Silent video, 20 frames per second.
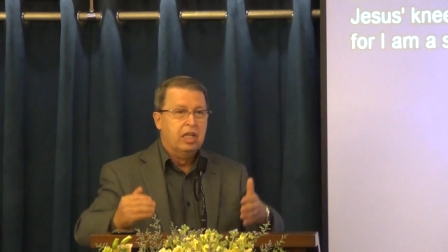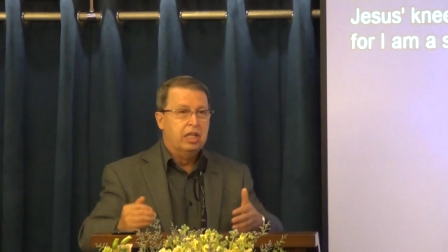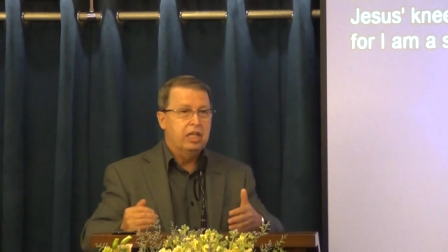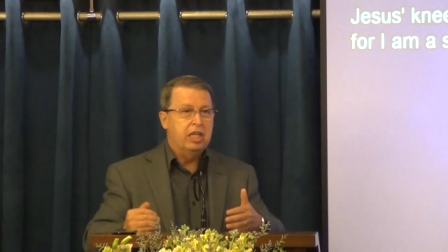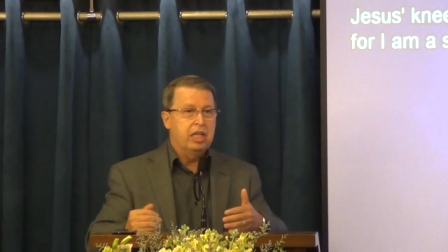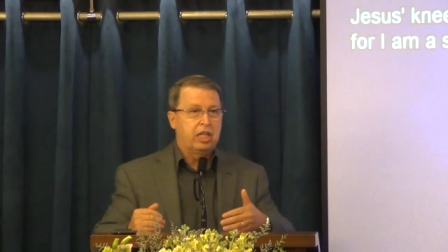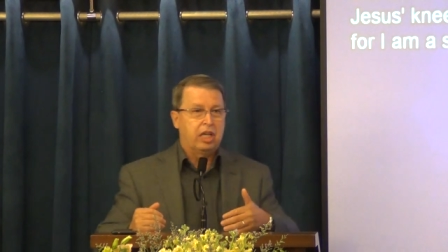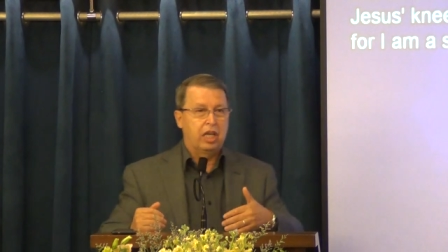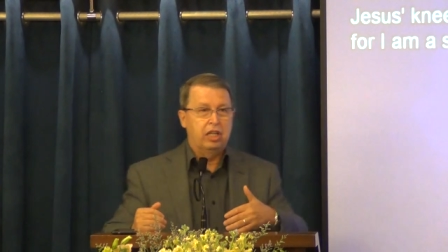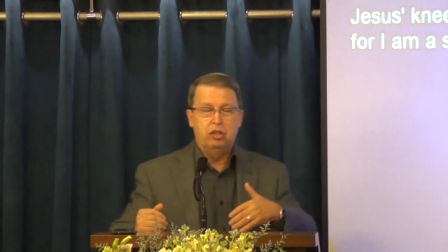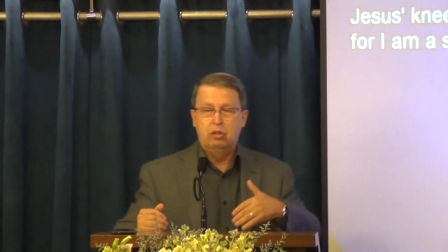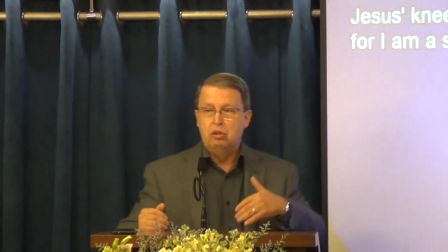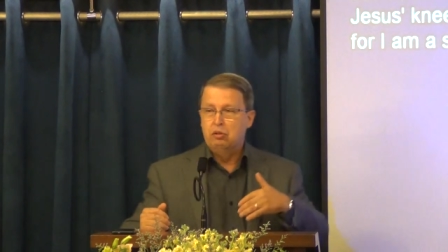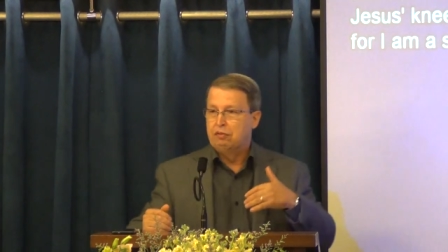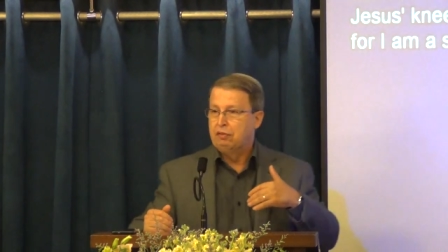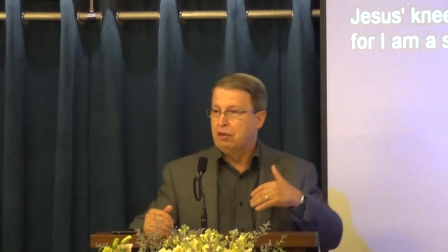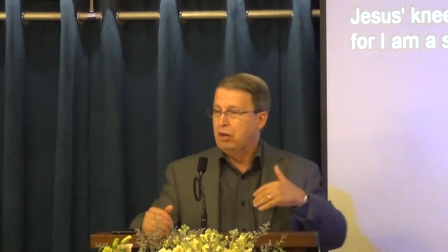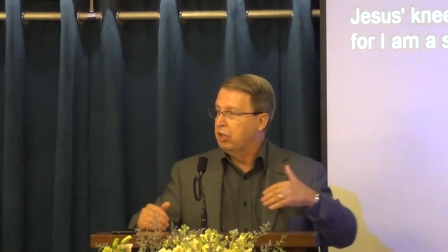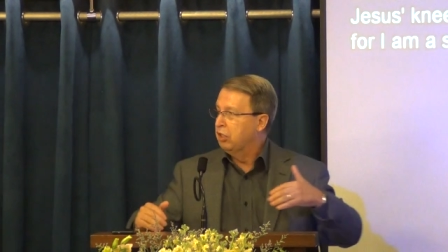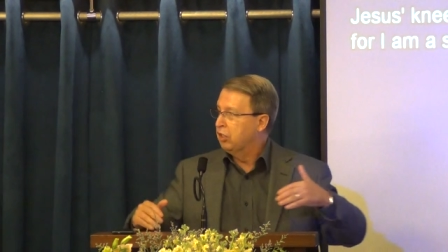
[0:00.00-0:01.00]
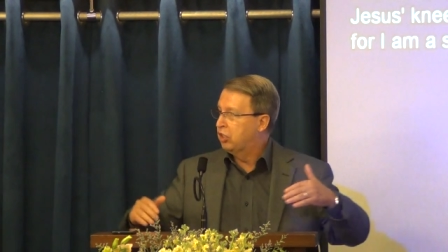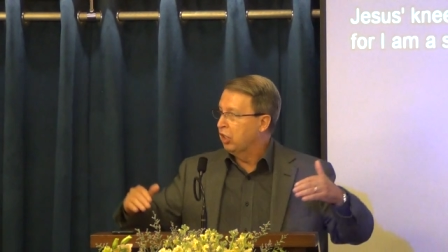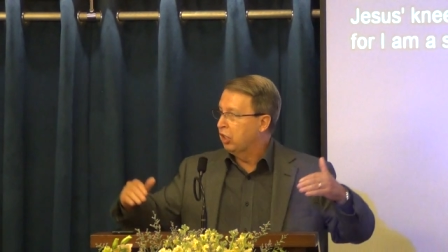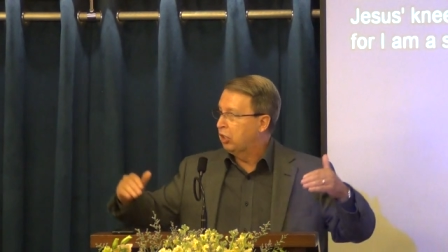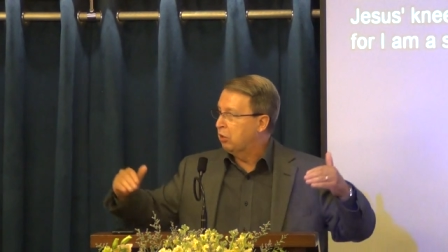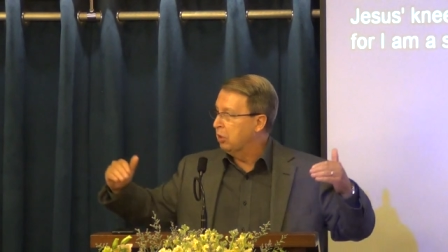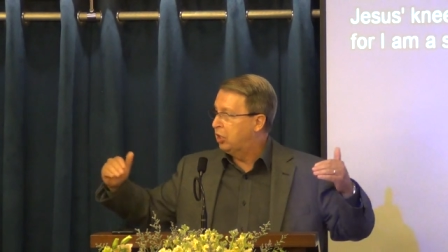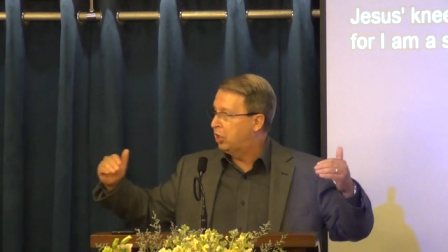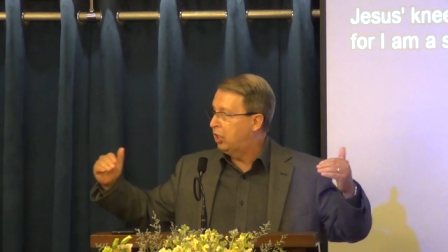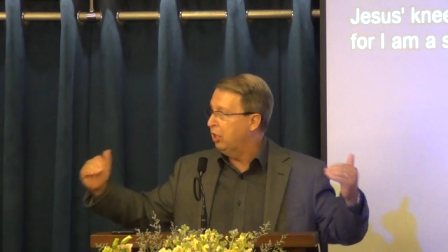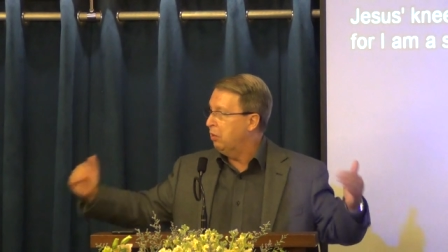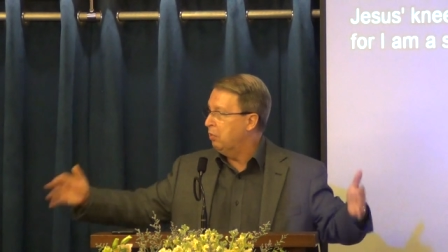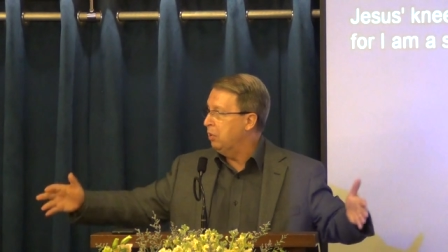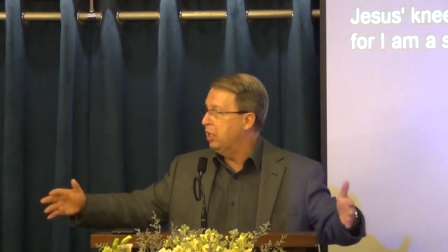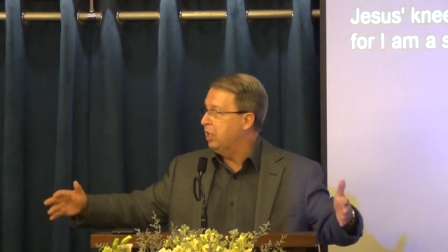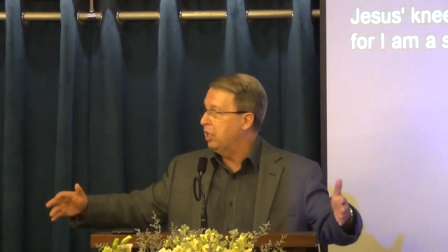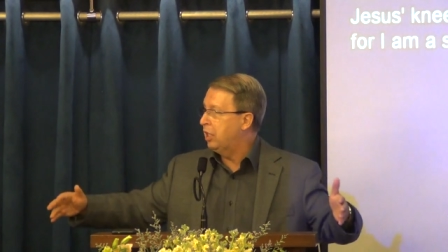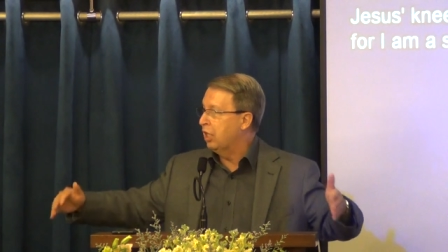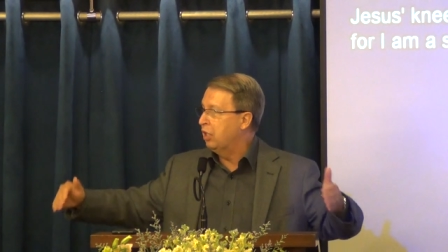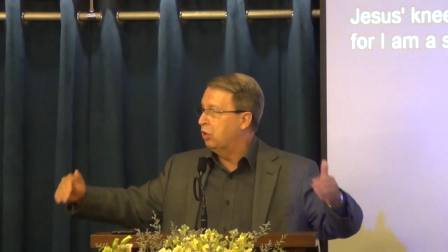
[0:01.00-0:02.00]
he can do for a
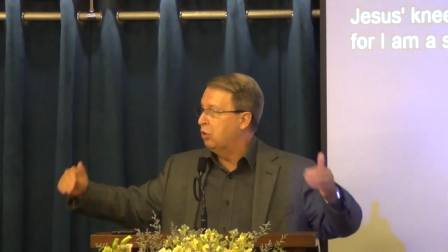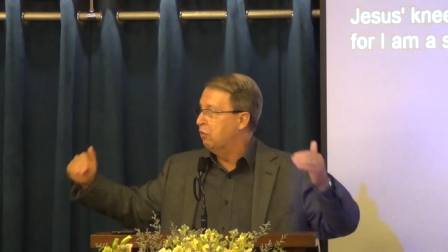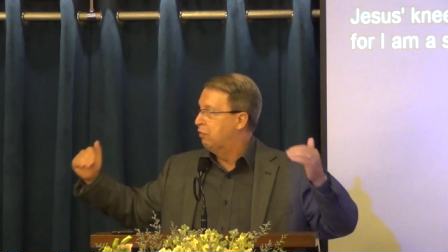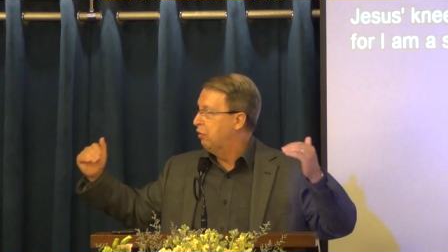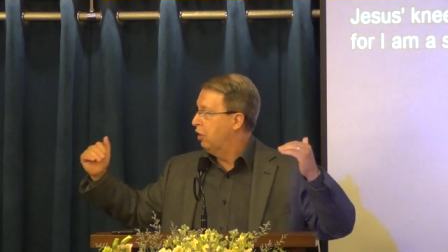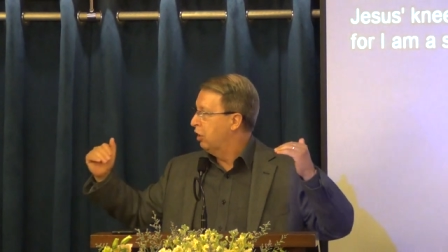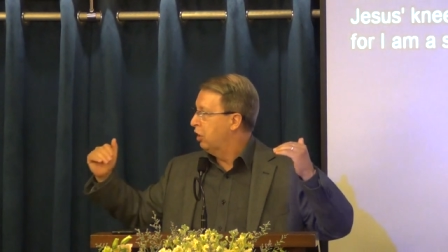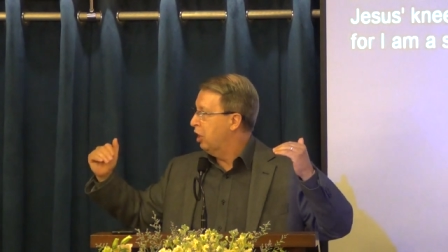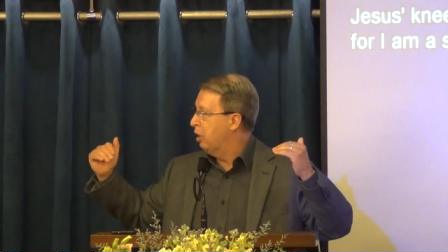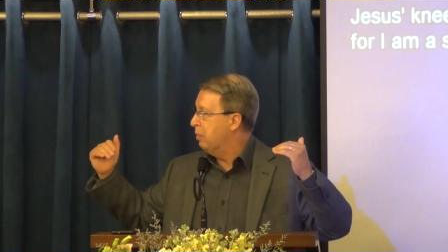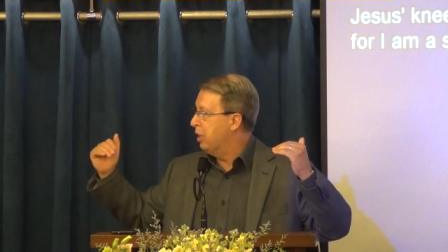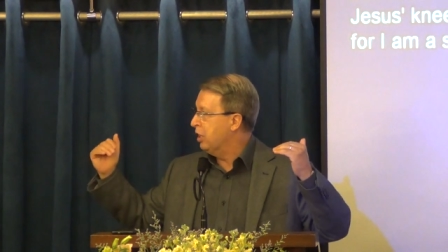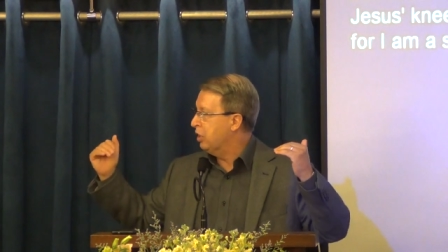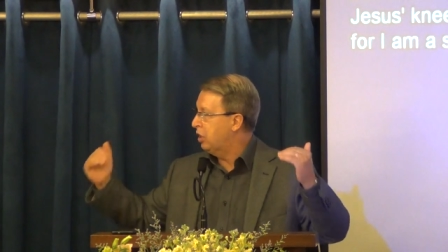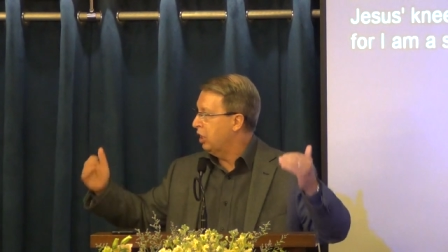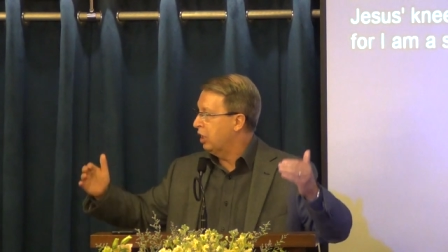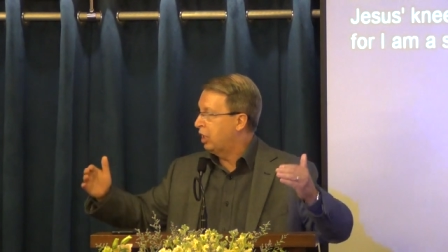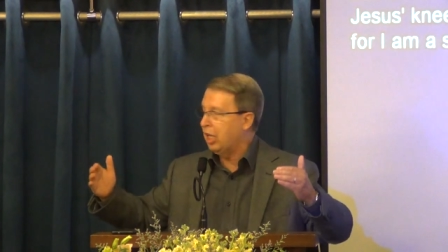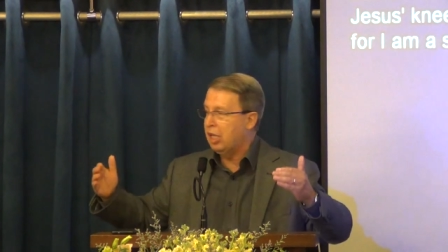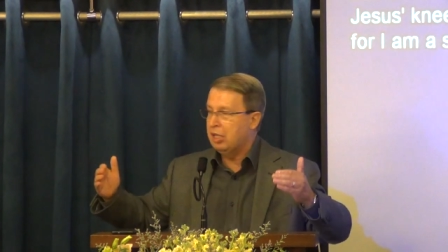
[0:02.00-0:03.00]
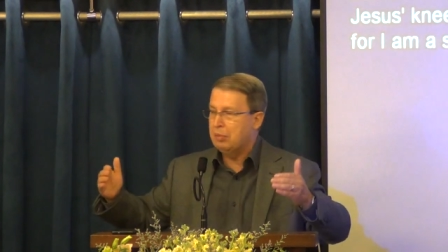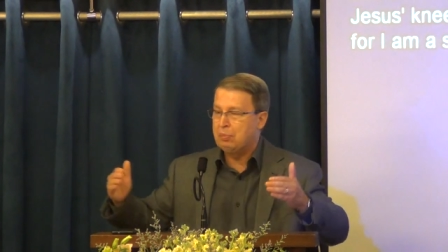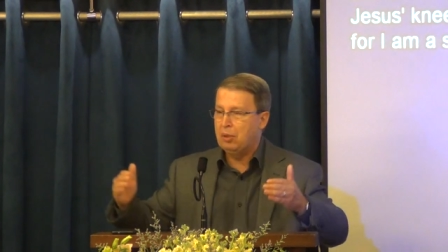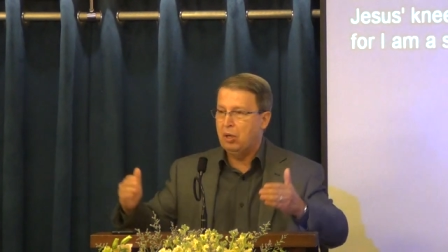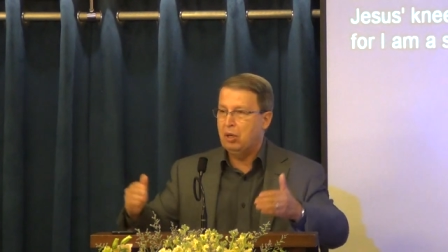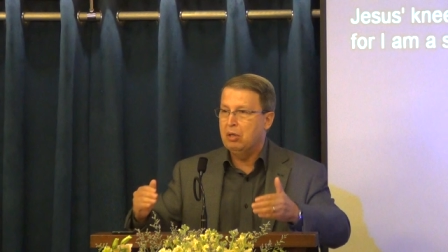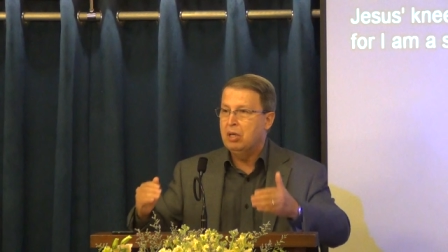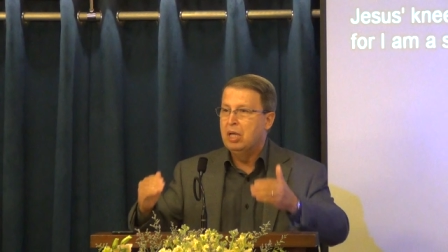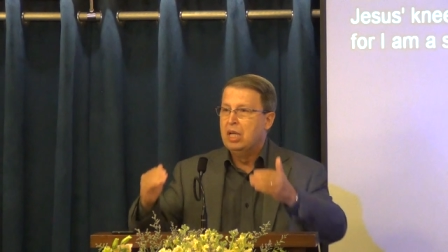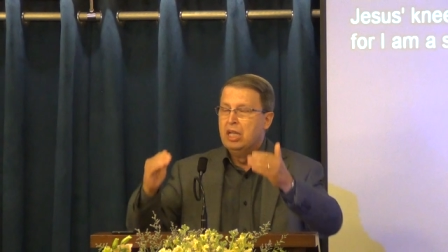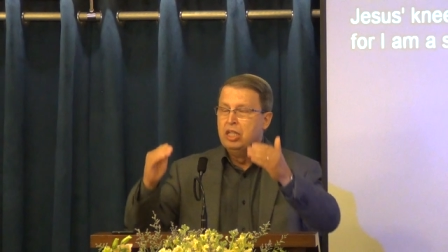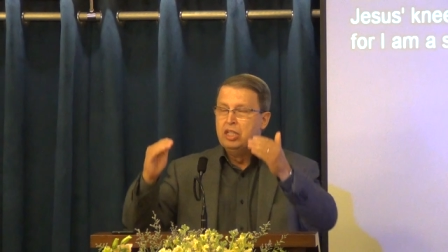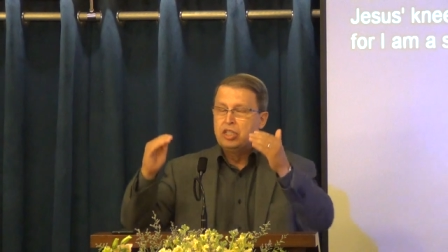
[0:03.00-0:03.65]
secretary, he can do for a domestic helper,